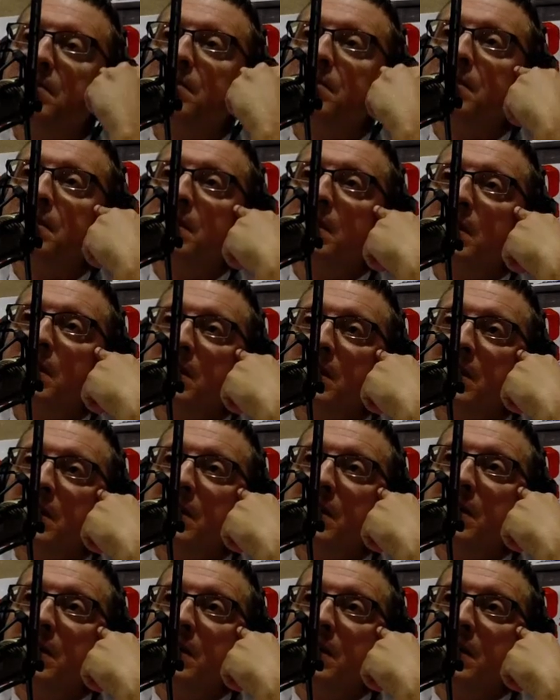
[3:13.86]
was a bit
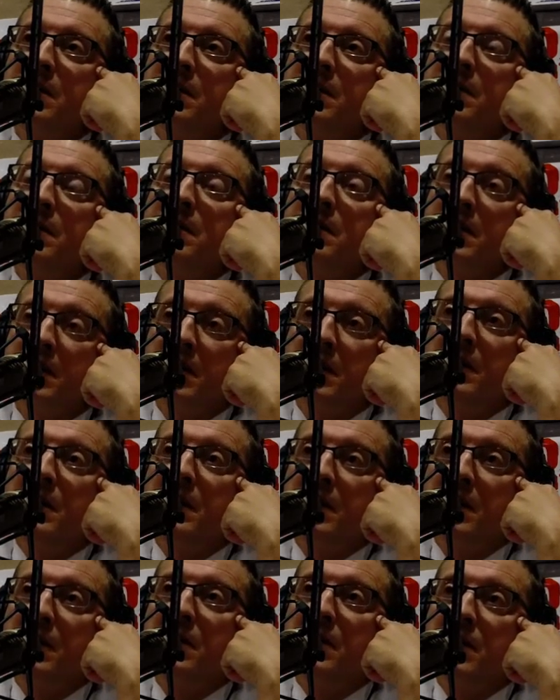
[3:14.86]
of a
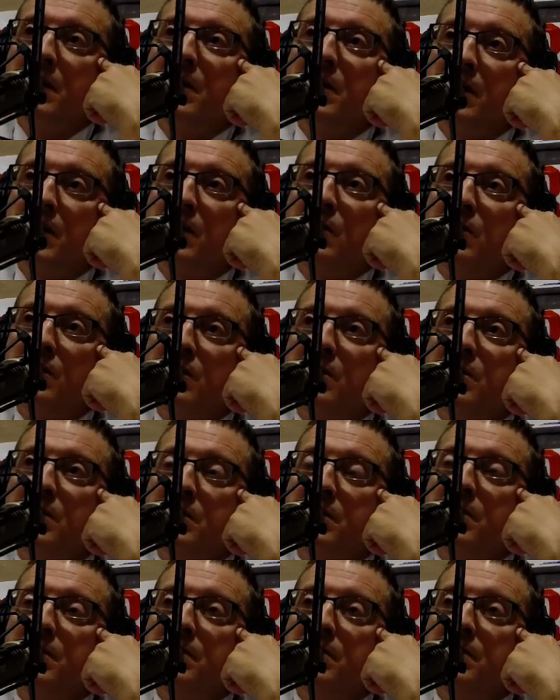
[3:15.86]
problem. And